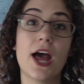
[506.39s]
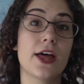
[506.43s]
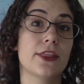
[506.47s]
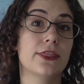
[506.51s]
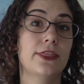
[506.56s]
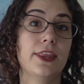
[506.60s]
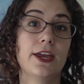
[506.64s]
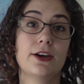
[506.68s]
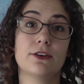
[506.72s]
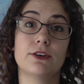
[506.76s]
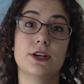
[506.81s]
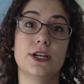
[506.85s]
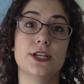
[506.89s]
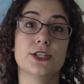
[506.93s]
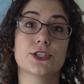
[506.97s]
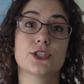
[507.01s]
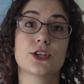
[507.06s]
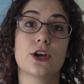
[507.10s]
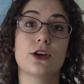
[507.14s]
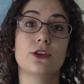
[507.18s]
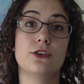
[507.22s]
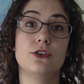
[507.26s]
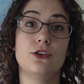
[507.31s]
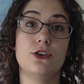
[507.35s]
There is
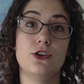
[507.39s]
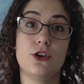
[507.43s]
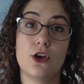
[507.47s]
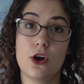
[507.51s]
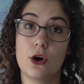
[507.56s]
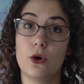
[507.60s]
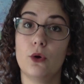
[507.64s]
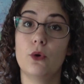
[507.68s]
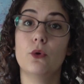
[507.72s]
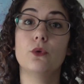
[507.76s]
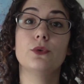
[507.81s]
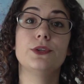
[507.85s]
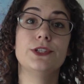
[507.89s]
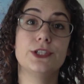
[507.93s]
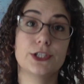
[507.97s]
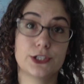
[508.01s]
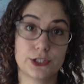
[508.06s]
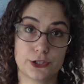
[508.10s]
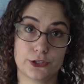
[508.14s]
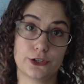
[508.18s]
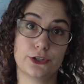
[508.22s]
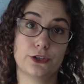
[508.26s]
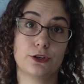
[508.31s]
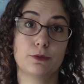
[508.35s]
no
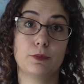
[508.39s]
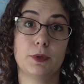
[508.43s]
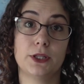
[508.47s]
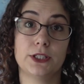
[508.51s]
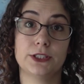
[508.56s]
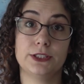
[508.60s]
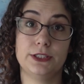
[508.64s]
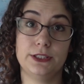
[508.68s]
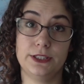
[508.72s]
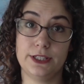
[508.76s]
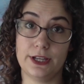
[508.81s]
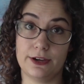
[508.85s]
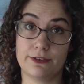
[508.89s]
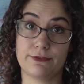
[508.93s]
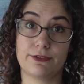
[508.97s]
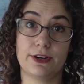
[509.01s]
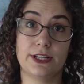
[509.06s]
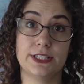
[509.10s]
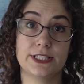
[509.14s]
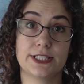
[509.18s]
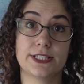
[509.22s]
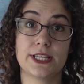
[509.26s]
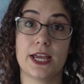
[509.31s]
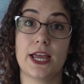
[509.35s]
discernible
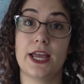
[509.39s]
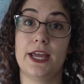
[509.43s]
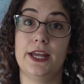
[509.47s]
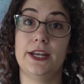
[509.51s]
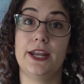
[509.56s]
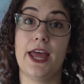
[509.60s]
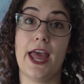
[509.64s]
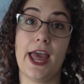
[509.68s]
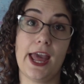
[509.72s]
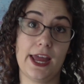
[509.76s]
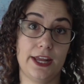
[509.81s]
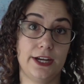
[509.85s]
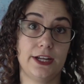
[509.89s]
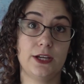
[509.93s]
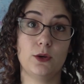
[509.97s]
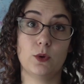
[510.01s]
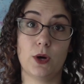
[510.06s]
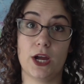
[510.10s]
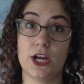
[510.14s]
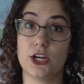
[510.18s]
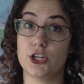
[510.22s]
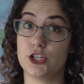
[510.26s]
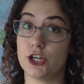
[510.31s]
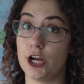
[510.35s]
difference in any
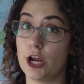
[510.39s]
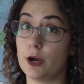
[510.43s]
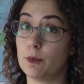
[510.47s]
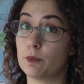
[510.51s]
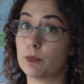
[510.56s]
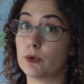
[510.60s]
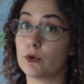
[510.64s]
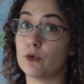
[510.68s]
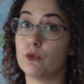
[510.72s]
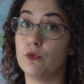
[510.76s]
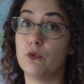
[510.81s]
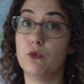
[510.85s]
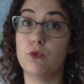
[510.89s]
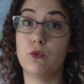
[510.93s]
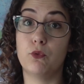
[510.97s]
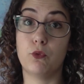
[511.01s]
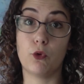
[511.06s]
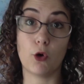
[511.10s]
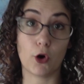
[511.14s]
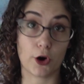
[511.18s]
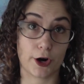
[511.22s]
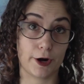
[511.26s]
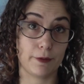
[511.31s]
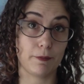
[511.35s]
way, shape, or
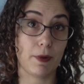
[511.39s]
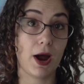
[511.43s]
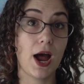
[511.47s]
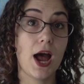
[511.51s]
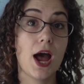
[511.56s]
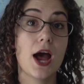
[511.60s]
form.